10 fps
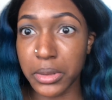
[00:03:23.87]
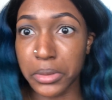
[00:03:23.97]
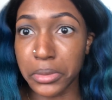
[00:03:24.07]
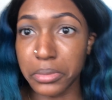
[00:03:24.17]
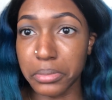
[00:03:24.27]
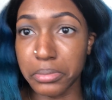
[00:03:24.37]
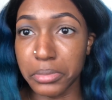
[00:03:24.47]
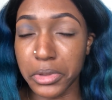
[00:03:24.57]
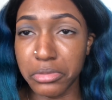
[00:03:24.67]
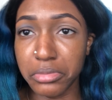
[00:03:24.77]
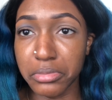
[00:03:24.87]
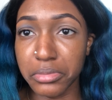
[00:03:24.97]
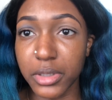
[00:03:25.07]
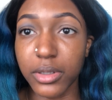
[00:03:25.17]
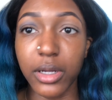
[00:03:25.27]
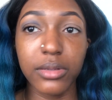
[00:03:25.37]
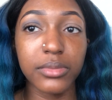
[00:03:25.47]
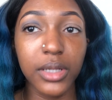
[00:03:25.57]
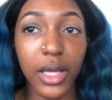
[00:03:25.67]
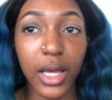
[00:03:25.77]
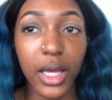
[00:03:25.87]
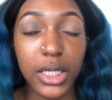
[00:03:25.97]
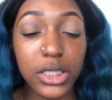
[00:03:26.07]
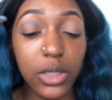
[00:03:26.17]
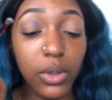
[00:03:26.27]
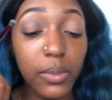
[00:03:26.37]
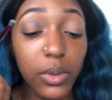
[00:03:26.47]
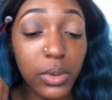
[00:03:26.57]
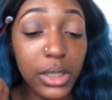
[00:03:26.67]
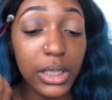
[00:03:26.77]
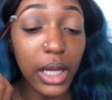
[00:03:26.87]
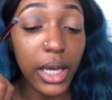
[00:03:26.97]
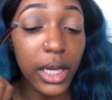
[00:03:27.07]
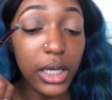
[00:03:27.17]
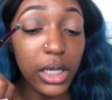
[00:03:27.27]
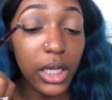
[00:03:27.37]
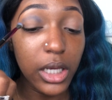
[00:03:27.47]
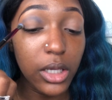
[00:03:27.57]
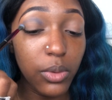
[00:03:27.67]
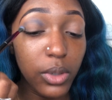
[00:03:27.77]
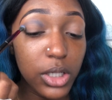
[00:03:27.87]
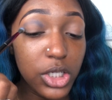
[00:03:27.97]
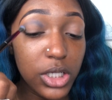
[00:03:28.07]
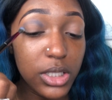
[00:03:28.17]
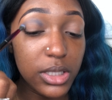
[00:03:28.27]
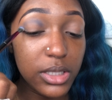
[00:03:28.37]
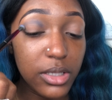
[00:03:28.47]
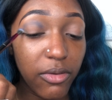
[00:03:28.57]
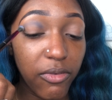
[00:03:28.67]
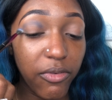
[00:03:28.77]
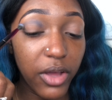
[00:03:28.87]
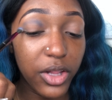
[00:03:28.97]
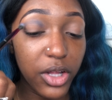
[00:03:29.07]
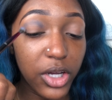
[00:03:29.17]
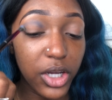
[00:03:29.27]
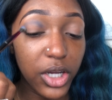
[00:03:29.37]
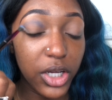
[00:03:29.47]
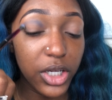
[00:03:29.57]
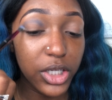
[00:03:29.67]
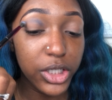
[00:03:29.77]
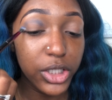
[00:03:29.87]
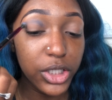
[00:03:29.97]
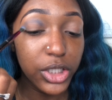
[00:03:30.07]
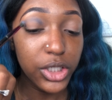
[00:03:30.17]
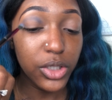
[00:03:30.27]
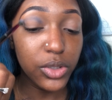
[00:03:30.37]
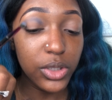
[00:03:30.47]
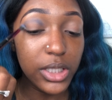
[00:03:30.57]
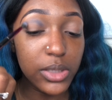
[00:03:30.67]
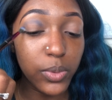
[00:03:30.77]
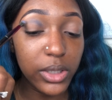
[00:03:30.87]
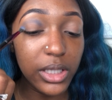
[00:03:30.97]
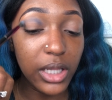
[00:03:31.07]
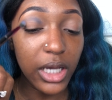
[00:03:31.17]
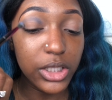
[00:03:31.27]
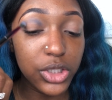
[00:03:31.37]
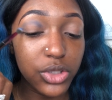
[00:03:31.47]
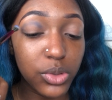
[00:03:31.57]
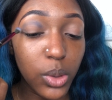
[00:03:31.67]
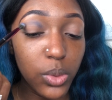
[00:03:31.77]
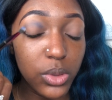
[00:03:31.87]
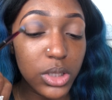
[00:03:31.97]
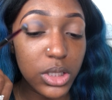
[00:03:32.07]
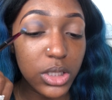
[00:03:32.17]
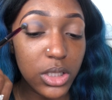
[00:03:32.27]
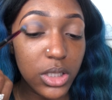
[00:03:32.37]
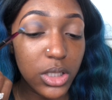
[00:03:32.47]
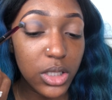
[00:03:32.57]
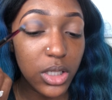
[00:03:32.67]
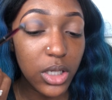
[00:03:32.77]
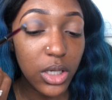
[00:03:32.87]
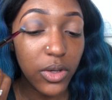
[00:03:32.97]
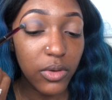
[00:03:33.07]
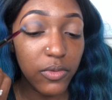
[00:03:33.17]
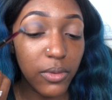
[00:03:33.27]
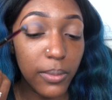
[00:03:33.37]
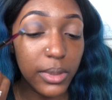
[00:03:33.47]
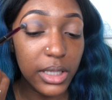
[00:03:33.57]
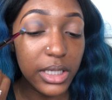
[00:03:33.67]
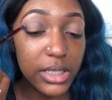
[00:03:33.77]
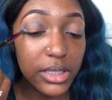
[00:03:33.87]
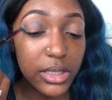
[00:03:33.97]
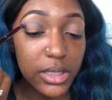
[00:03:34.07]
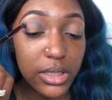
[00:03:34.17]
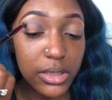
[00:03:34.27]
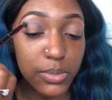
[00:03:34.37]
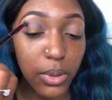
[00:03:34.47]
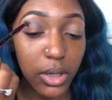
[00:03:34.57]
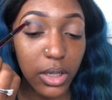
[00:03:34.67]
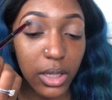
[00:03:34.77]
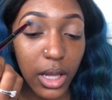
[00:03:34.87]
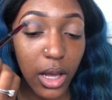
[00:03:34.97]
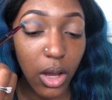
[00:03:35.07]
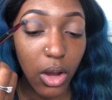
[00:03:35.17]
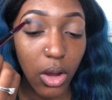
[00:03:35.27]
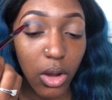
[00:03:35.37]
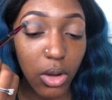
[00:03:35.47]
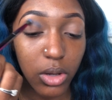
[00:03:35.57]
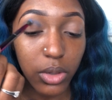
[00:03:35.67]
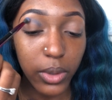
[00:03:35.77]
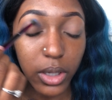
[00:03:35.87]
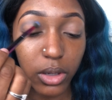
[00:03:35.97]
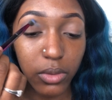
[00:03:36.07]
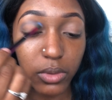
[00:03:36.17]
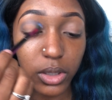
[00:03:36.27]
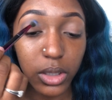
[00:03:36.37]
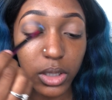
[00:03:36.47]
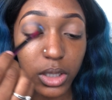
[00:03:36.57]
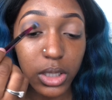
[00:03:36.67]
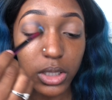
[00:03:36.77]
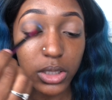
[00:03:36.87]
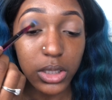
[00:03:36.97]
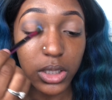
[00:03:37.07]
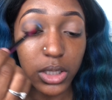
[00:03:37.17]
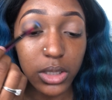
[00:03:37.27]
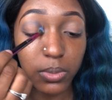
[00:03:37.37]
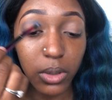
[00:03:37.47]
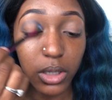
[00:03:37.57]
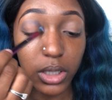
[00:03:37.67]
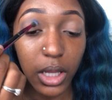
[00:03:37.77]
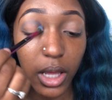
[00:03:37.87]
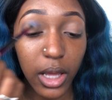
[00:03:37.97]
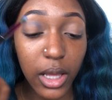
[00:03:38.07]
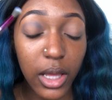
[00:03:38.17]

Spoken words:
Oop, oop, okay. So you want to be really light-handed, and you want to just feather, do these really light strokes from this part of the eye all the way over to this part of the eye.